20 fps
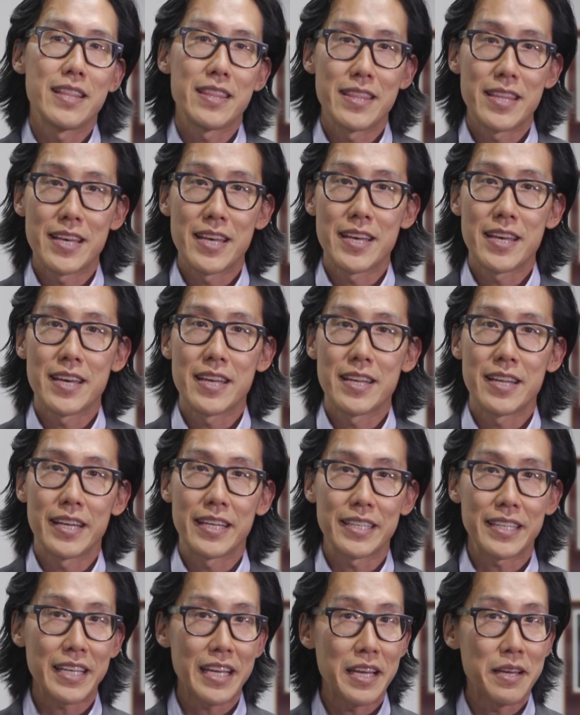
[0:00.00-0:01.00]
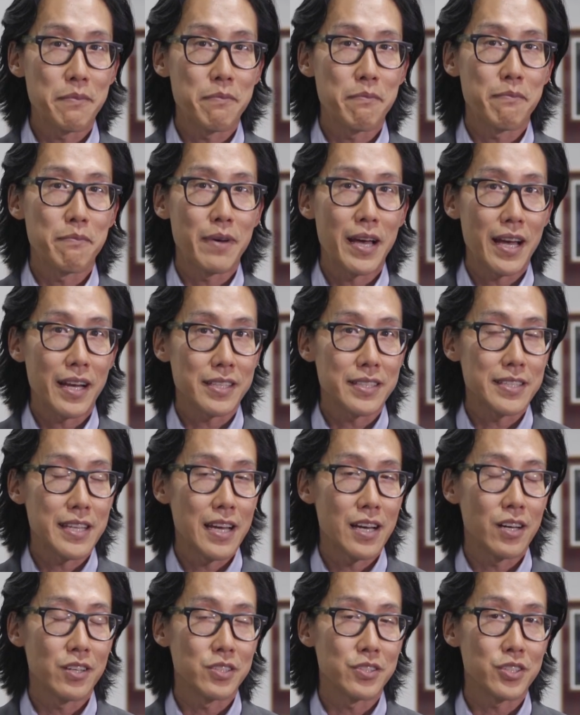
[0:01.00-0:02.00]
Then I came back
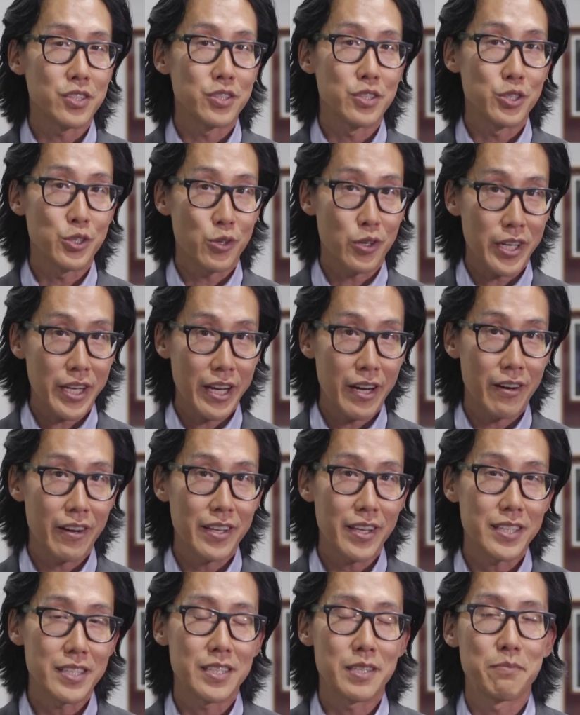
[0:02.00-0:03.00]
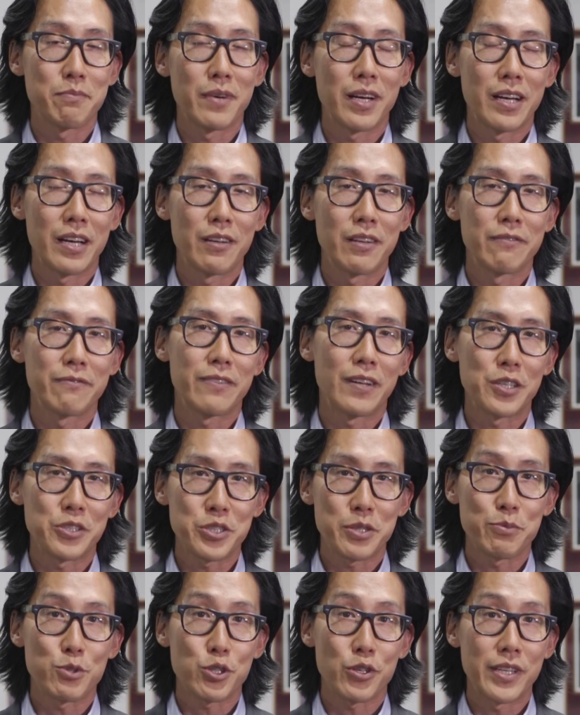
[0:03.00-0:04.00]
down to New York area. I did my
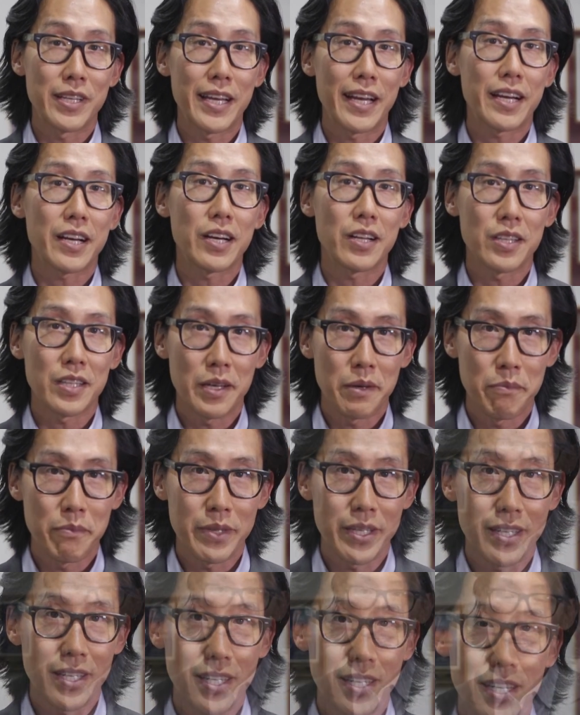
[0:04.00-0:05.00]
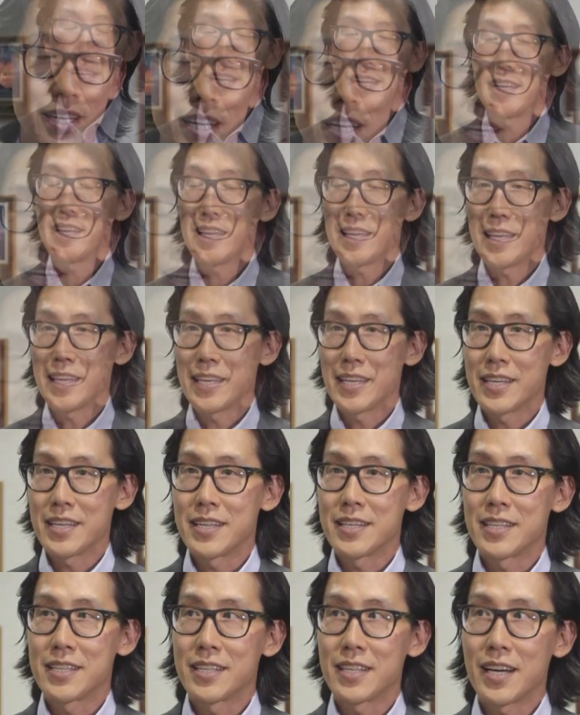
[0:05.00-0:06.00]
fellowship training at Columbia,
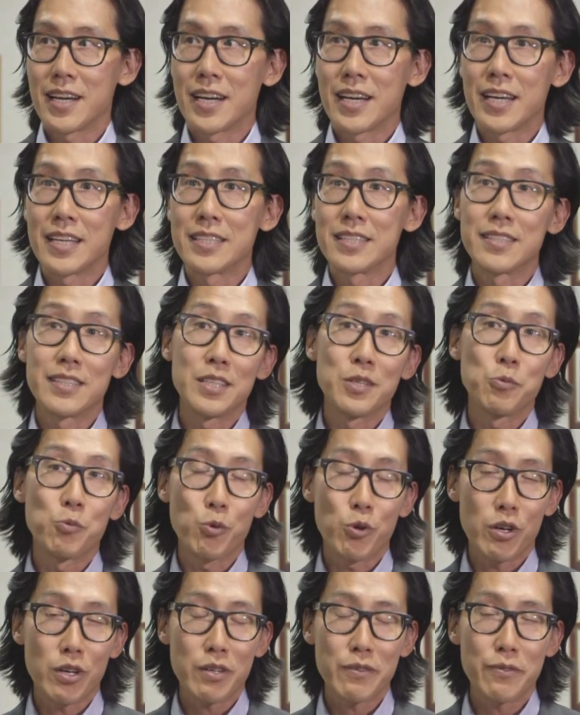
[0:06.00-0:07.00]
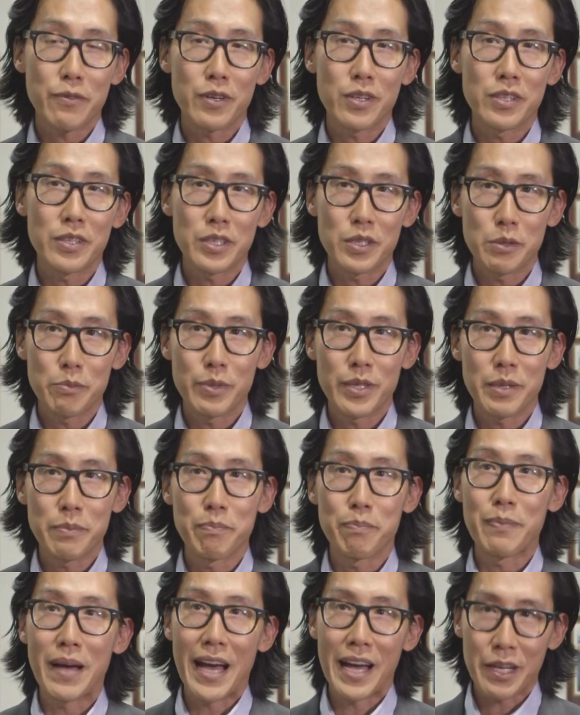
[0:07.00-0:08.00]
and I did work for a little
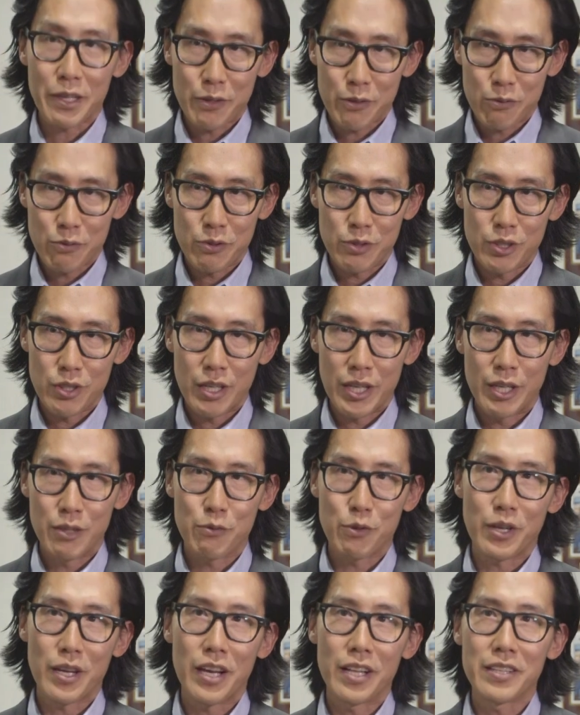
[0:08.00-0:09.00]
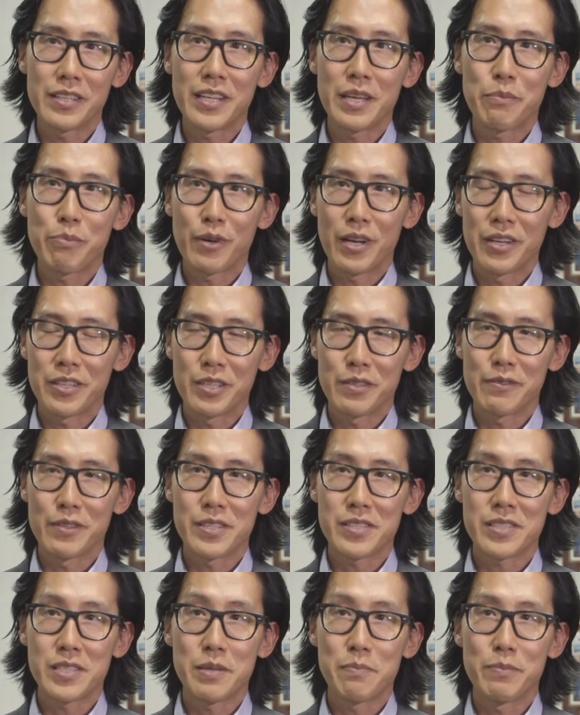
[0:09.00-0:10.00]
bit back in Rhode Island at Brown
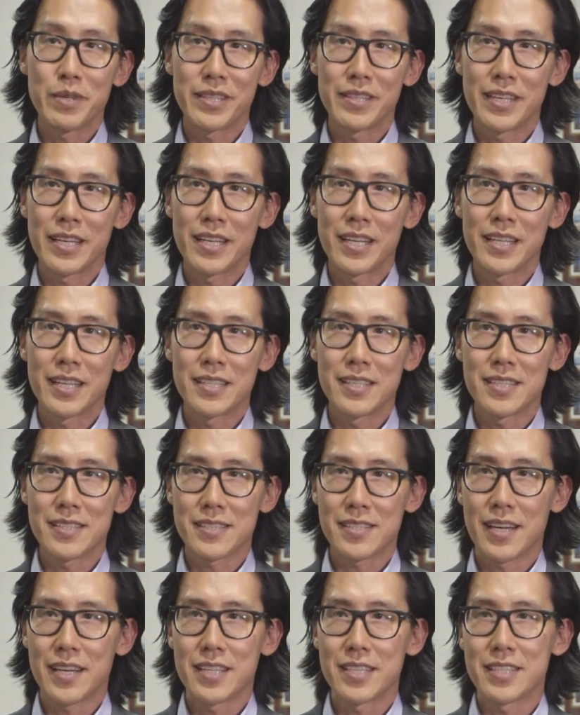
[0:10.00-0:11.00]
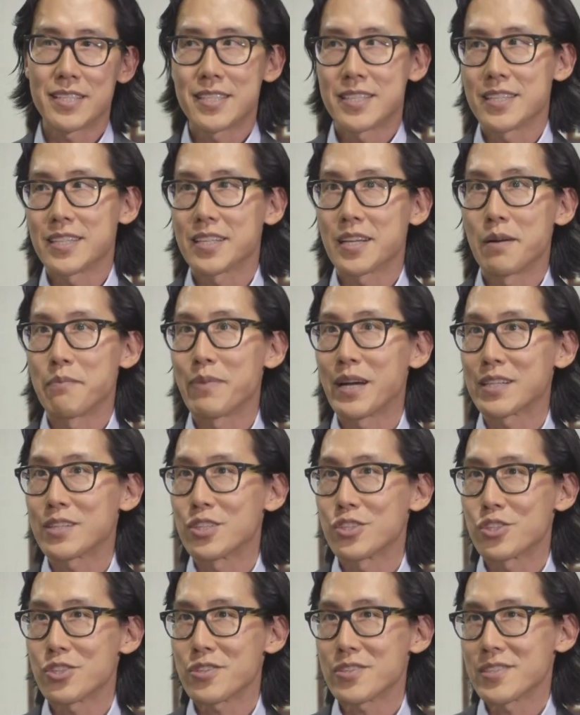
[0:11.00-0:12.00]
University, but then I decided to come back
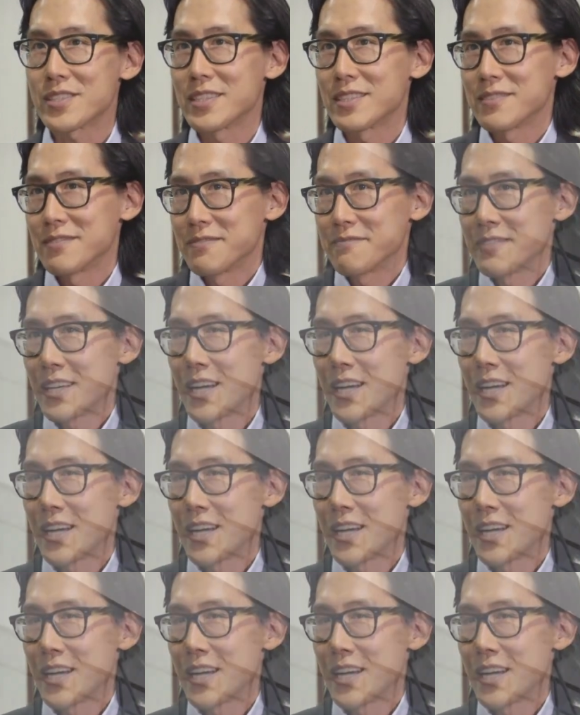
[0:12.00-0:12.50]
to Jersey.